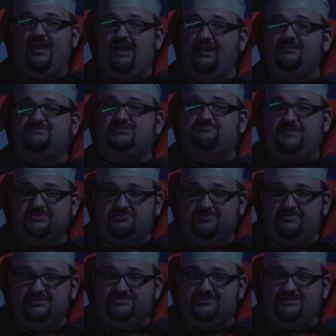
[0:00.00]
a special
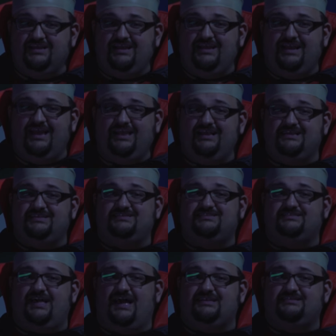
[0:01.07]
creature is
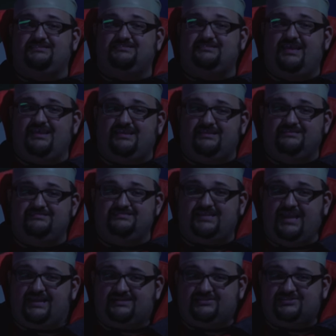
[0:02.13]
that they can
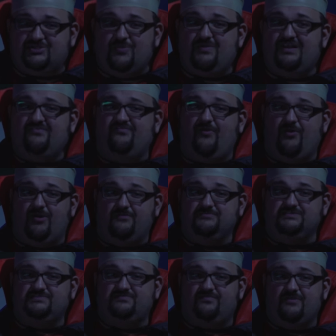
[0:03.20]
take so many
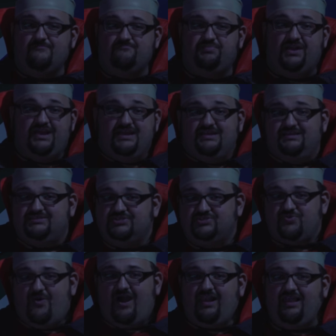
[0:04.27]
forms. From Blade to
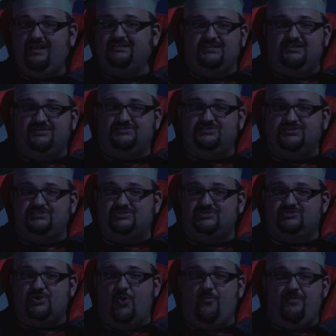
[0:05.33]
Twilight, there's just
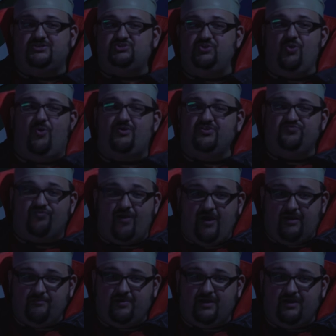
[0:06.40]
so much lore to
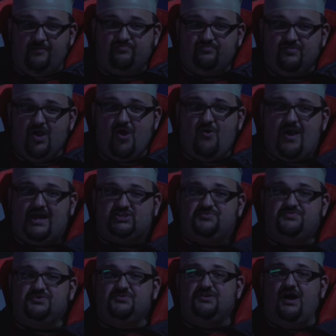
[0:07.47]
draw upon. No
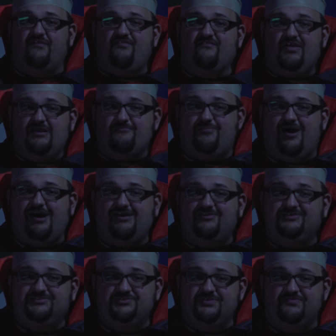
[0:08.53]
attribute of a vampire
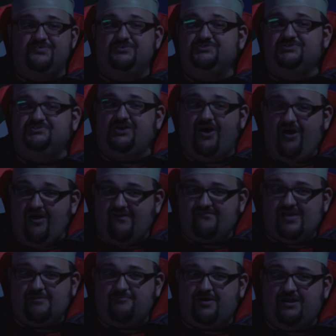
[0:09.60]
is universal to all
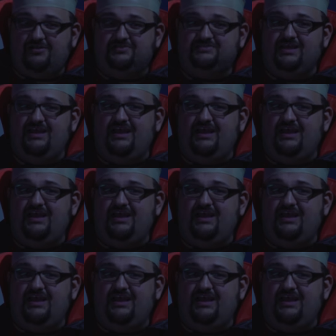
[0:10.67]
vampires,